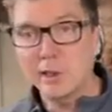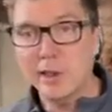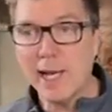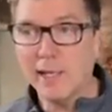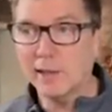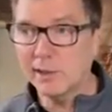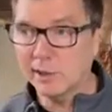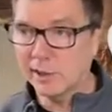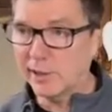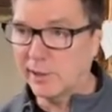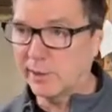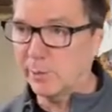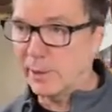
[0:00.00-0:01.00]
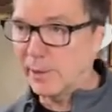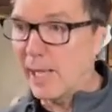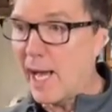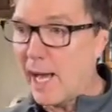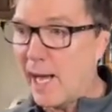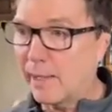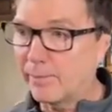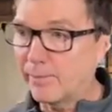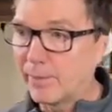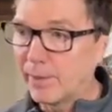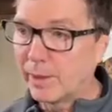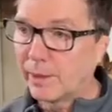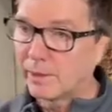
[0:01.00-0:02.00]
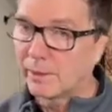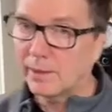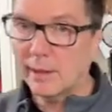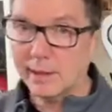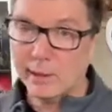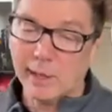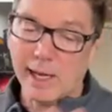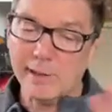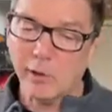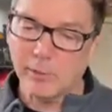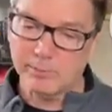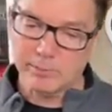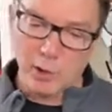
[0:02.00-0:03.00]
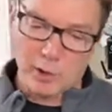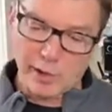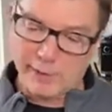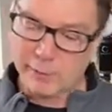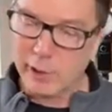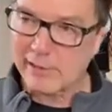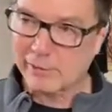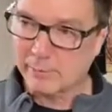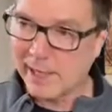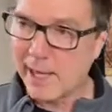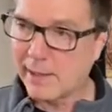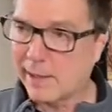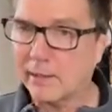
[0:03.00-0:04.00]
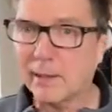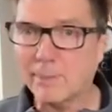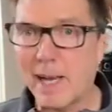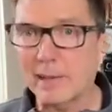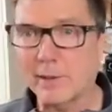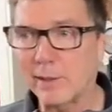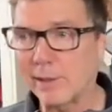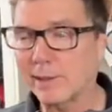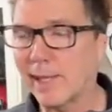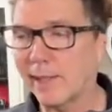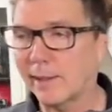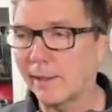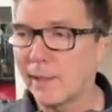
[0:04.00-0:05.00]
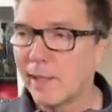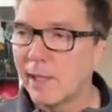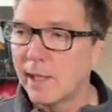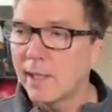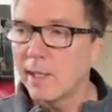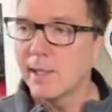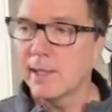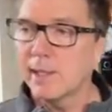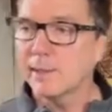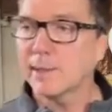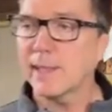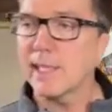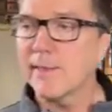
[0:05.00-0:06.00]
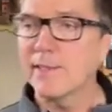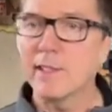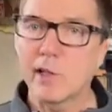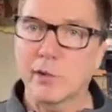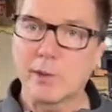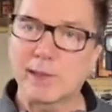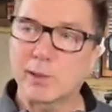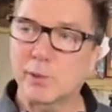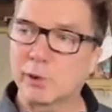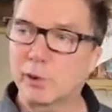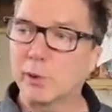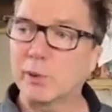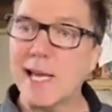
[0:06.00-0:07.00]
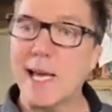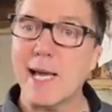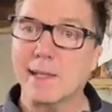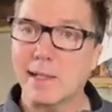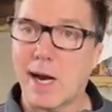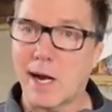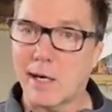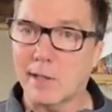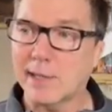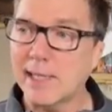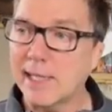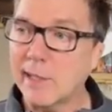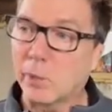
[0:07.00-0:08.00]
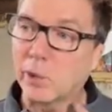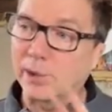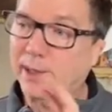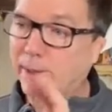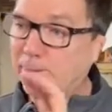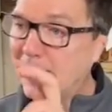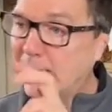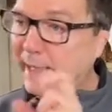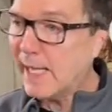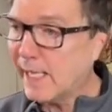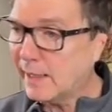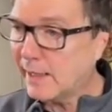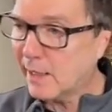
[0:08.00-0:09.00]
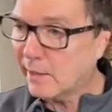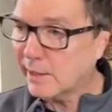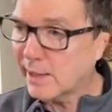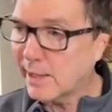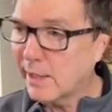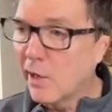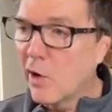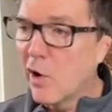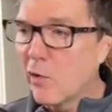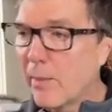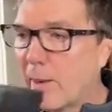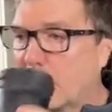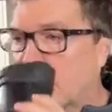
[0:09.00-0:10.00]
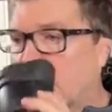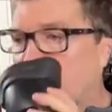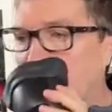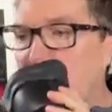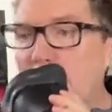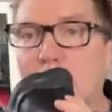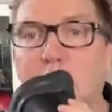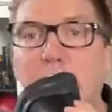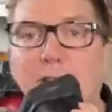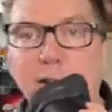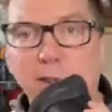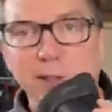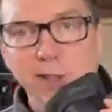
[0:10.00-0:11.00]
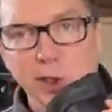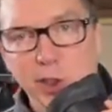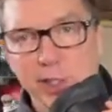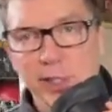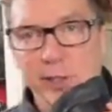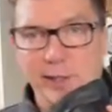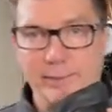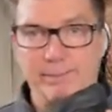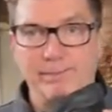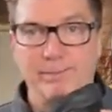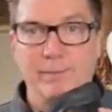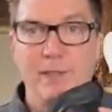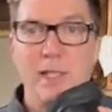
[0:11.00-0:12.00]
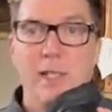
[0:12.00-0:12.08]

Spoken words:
The challenge is with that, and I know I'm going off track from Canon, I'll get back there in a second, is even though this will do Canon RT, it will speak Canon RT. Remember, they had to reverse engineer it.